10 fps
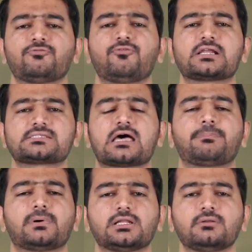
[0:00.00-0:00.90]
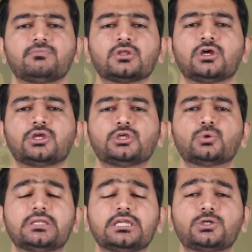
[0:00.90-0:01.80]
For example,
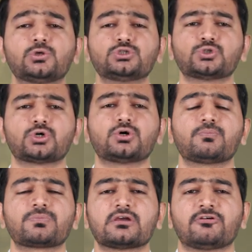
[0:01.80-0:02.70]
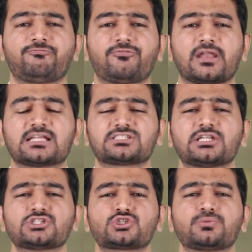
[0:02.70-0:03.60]
you need to show
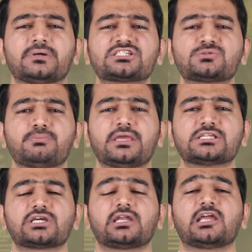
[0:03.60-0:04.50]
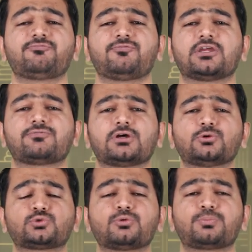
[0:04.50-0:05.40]
financial instruments measured at fair
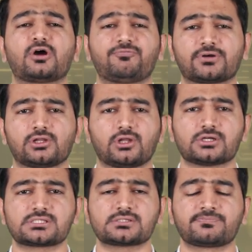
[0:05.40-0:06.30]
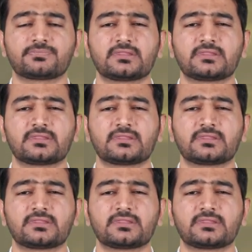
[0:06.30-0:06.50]
value through profit and loss,